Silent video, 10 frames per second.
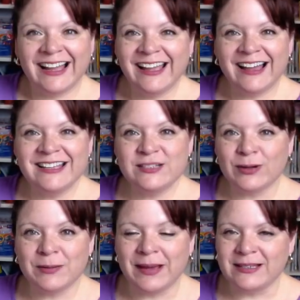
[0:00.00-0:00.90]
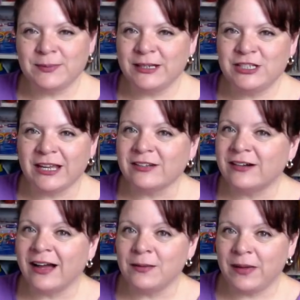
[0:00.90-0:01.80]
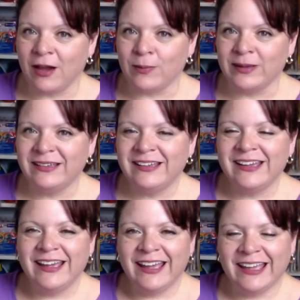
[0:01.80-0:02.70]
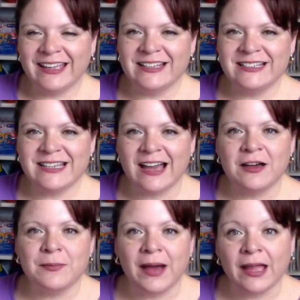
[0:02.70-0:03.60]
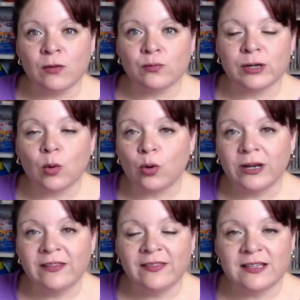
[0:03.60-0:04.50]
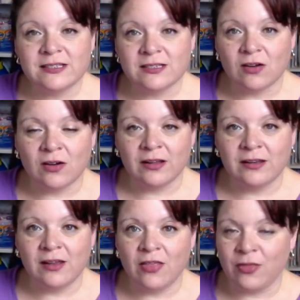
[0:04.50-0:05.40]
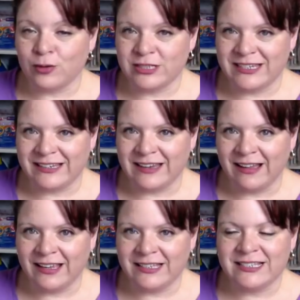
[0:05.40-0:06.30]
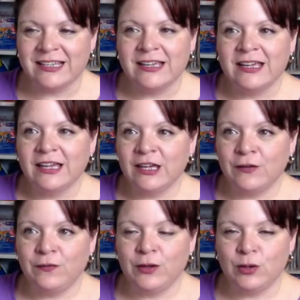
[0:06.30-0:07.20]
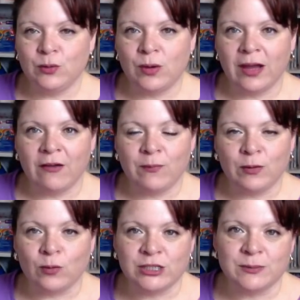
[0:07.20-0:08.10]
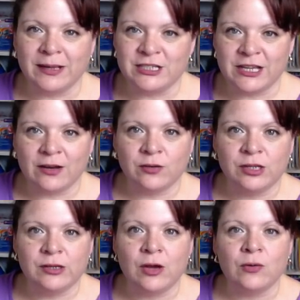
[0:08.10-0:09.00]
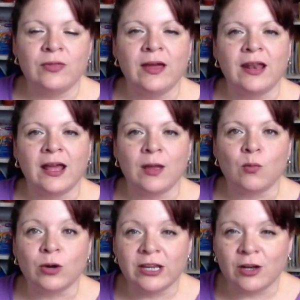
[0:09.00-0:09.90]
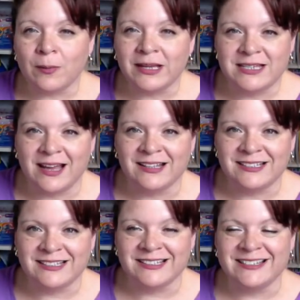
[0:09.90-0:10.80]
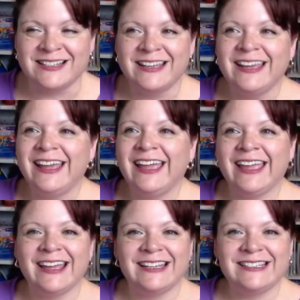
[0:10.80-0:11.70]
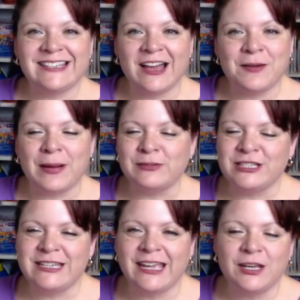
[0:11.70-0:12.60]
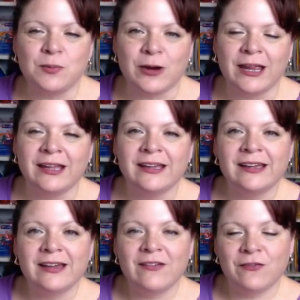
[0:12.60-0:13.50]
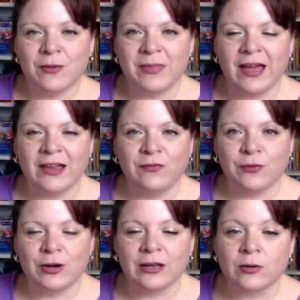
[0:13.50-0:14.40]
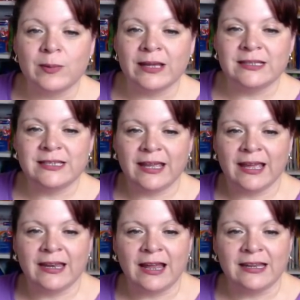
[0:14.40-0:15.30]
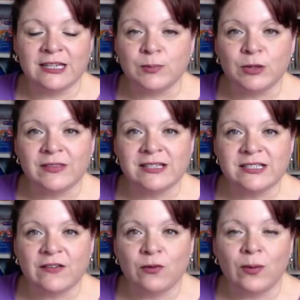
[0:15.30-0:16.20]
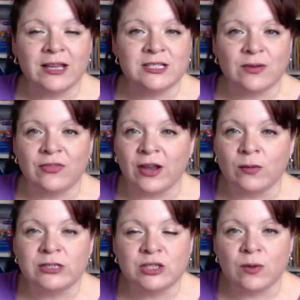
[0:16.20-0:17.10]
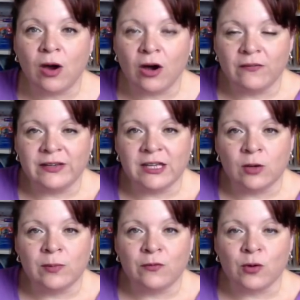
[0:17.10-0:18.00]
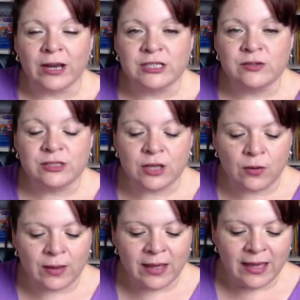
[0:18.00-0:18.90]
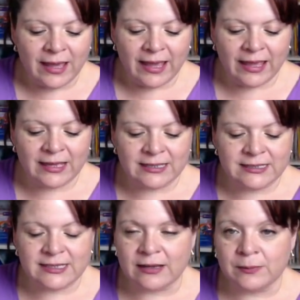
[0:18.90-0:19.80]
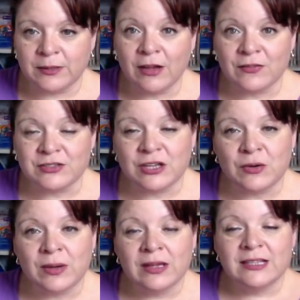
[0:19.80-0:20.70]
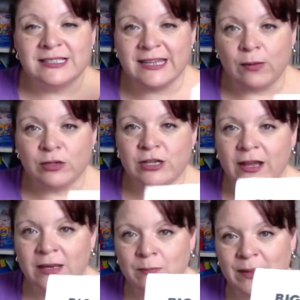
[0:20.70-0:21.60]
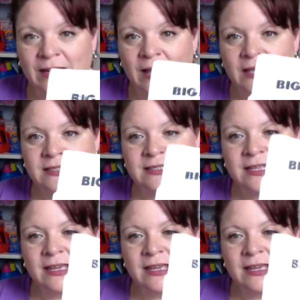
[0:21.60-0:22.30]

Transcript: Hi guys, welcome back to my channel. I'm Alma and um, I am recording this on Thursday night. If you have been watching my channel, you know that I am working on my taxes and um, I'm just taking a break from that for a little bit and I need to put this stuff away so I thought I would do a haul video before I do so. And um, yeah, so today we're talking Big Lots.